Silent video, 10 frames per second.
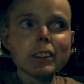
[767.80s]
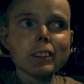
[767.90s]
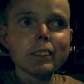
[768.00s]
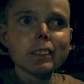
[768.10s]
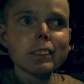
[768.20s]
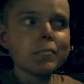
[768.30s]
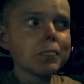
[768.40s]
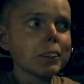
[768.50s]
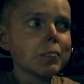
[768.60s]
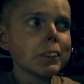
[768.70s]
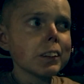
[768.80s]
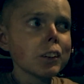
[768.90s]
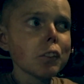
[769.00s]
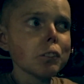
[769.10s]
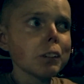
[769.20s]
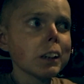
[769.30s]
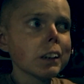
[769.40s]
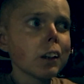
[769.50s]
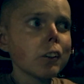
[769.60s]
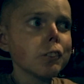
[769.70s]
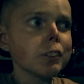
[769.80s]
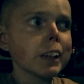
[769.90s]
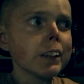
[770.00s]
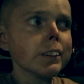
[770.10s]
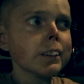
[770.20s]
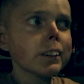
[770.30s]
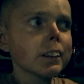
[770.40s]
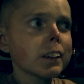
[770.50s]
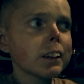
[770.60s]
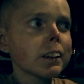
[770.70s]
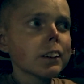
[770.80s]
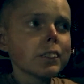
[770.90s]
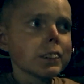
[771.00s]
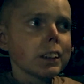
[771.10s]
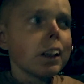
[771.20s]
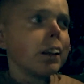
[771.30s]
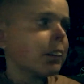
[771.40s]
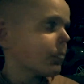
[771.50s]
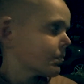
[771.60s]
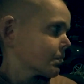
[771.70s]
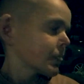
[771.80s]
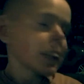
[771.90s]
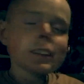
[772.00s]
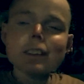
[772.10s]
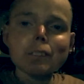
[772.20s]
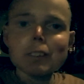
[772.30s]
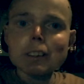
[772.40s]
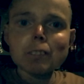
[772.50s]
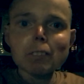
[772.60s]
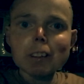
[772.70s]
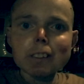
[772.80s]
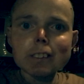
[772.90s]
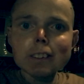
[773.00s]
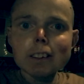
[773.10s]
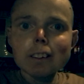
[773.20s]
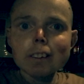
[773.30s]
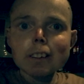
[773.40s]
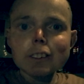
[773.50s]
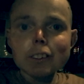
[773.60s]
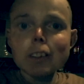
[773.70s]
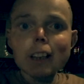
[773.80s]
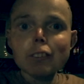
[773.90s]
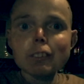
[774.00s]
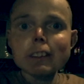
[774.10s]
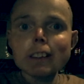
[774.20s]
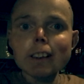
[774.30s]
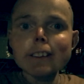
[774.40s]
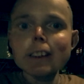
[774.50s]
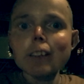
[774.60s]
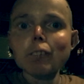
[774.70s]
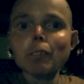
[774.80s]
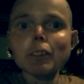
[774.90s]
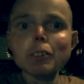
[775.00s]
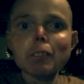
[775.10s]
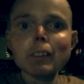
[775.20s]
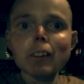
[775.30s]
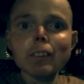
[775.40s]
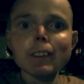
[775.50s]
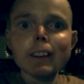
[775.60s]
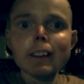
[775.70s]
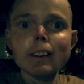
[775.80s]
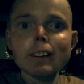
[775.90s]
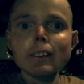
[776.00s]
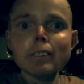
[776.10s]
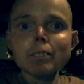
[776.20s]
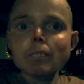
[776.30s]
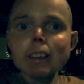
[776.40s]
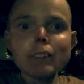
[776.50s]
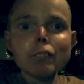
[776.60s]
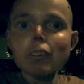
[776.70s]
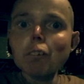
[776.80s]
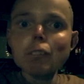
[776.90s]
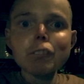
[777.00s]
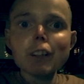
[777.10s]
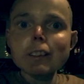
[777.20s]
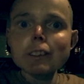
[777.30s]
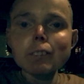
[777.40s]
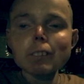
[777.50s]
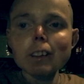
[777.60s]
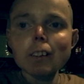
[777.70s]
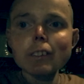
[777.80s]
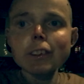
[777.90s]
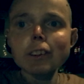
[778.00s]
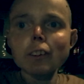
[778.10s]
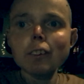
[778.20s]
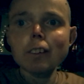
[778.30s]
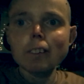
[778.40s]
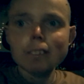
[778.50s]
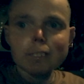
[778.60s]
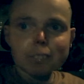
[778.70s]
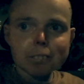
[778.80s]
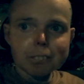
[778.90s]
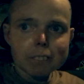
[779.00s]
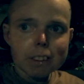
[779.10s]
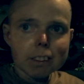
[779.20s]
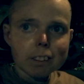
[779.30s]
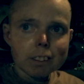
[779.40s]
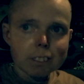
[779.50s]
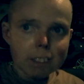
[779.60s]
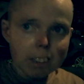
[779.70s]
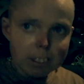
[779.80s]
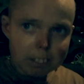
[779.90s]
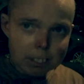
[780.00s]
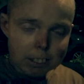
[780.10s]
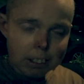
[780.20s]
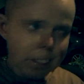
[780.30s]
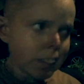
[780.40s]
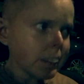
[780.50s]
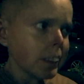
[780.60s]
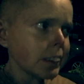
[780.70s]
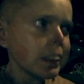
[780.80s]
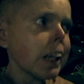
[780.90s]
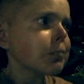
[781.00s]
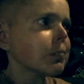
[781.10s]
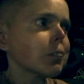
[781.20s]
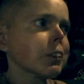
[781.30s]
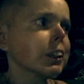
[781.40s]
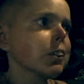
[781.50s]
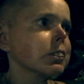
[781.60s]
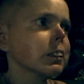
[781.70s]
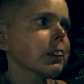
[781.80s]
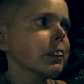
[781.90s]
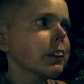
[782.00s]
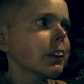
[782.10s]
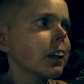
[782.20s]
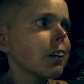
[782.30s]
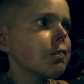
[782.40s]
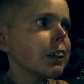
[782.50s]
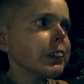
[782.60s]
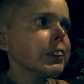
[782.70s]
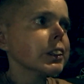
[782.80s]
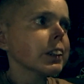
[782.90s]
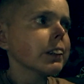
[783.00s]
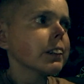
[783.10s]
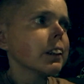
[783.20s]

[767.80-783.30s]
to maybe Lulworth Cove again, because that's an amazing place. So yeah, if it's a nice day, we'll most probably go there. If not, we'll find something else to do. Yeah, I think this time we want to go to venture